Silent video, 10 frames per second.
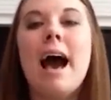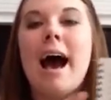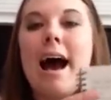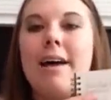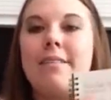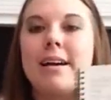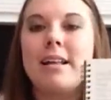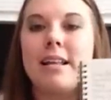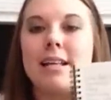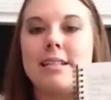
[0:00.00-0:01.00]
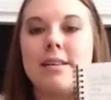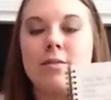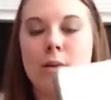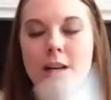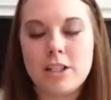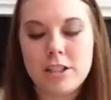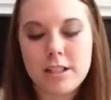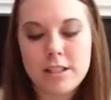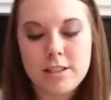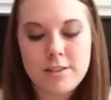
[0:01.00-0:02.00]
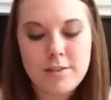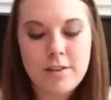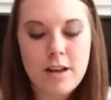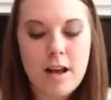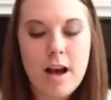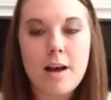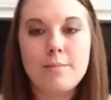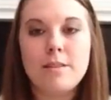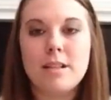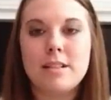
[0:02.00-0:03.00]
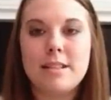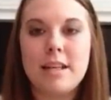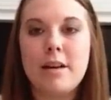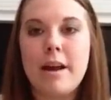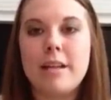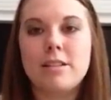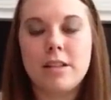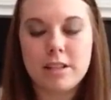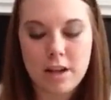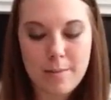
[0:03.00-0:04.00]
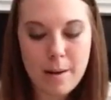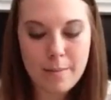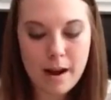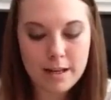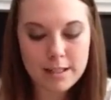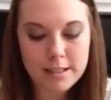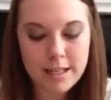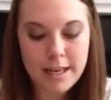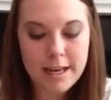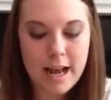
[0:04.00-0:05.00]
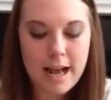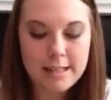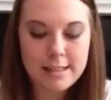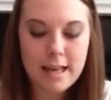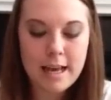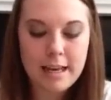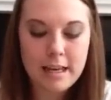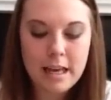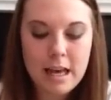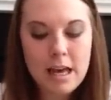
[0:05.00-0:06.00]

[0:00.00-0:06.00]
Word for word: I have like a list of questions um, to continue answering throughout my pregnancy, and it has like